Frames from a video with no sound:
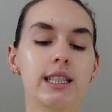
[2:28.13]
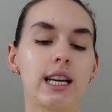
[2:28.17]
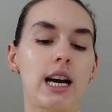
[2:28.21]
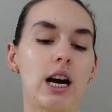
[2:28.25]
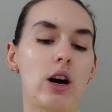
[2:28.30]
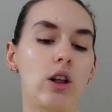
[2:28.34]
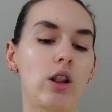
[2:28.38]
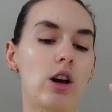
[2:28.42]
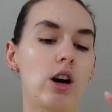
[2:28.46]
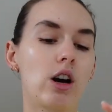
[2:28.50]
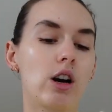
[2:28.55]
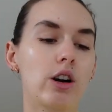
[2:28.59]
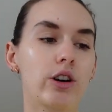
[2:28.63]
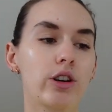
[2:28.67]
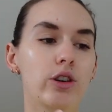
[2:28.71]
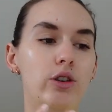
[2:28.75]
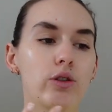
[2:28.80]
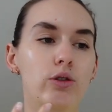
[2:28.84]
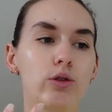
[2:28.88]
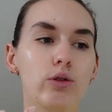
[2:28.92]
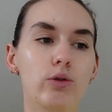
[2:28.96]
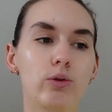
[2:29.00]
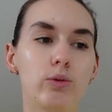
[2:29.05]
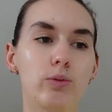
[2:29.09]
how long
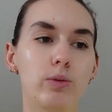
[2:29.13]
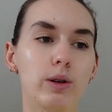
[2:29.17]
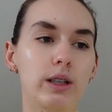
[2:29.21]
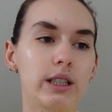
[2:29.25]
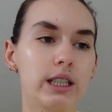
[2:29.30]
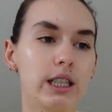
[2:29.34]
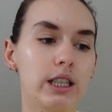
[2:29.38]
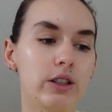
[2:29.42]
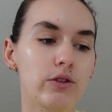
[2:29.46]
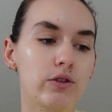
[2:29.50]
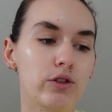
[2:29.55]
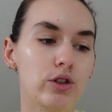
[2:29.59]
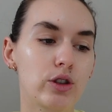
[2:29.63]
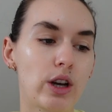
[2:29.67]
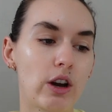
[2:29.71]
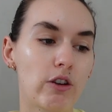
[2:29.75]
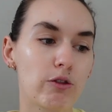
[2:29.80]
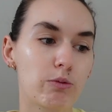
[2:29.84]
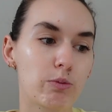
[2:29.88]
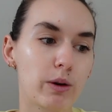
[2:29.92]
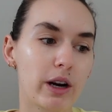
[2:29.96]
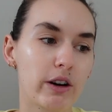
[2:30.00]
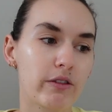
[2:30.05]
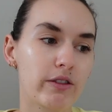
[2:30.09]
you will need to
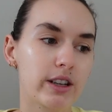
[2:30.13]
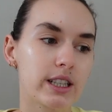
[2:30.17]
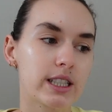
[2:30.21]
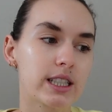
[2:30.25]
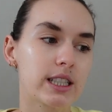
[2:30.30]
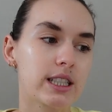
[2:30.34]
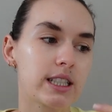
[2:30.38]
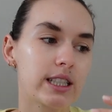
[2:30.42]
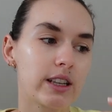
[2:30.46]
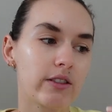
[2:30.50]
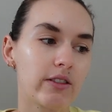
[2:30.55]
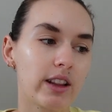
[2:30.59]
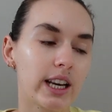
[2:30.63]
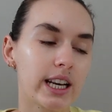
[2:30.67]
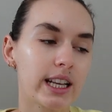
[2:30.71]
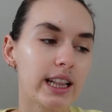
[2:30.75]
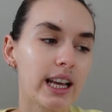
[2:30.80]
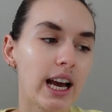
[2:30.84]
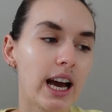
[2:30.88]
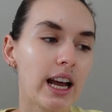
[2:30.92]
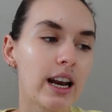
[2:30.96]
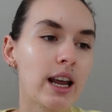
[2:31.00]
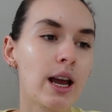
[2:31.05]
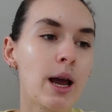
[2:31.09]
have breakfast and stuff like
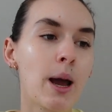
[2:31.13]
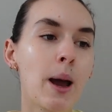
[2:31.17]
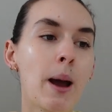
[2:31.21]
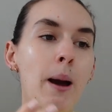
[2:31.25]
that.